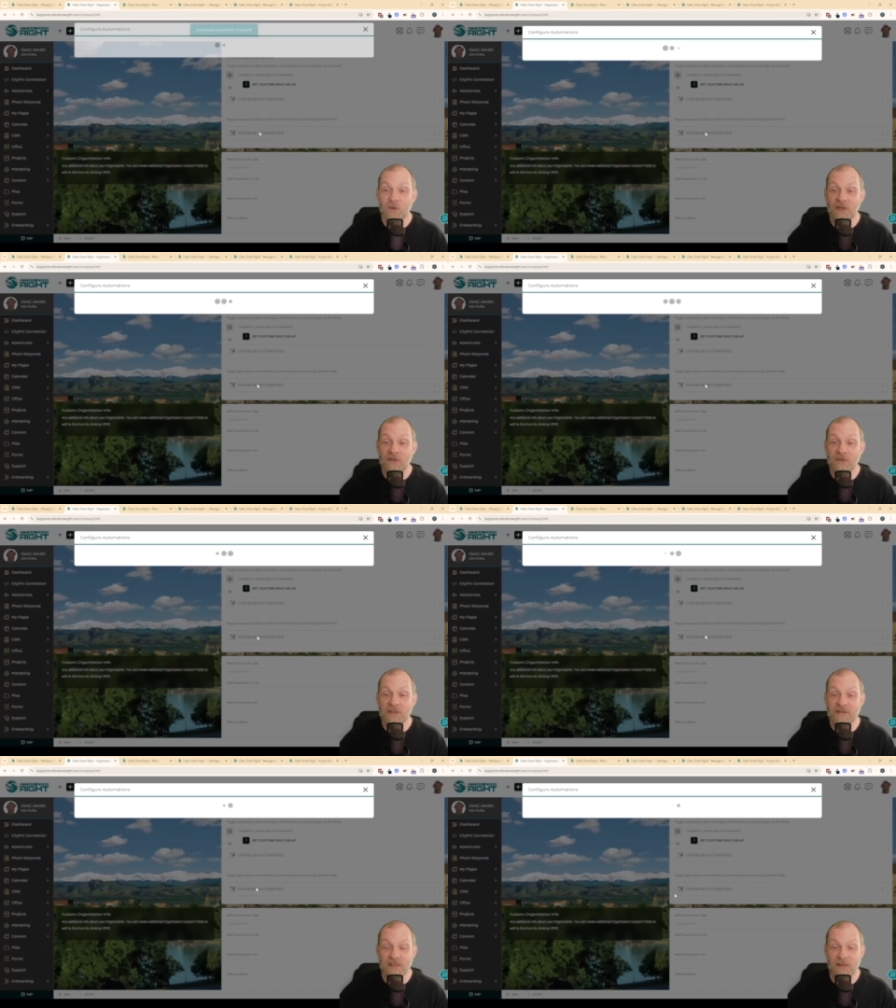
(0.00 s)
to do the
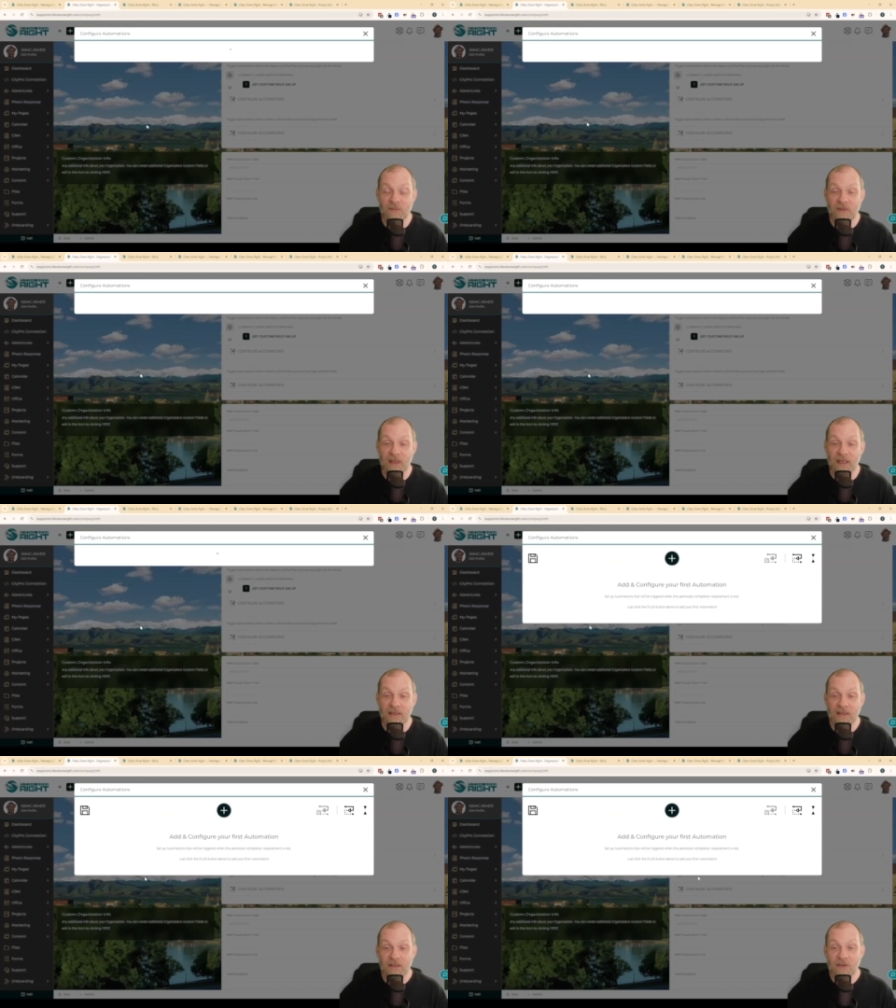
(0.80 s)
same thing
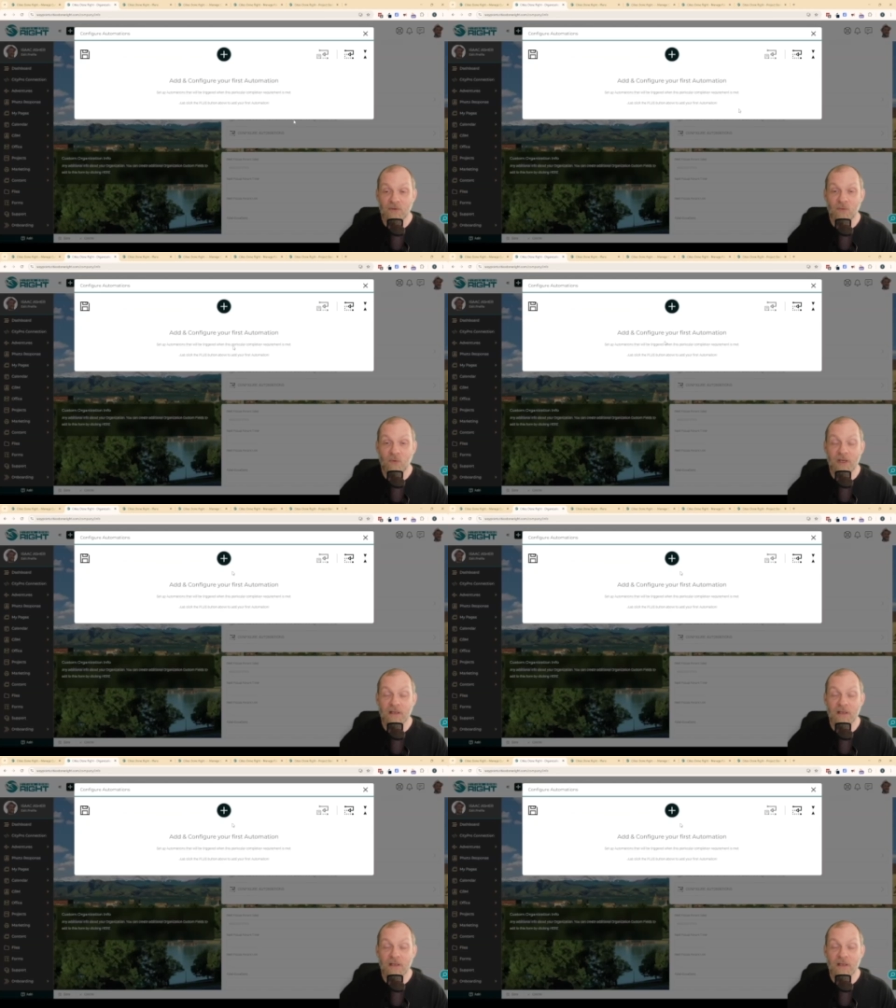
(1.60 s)
when a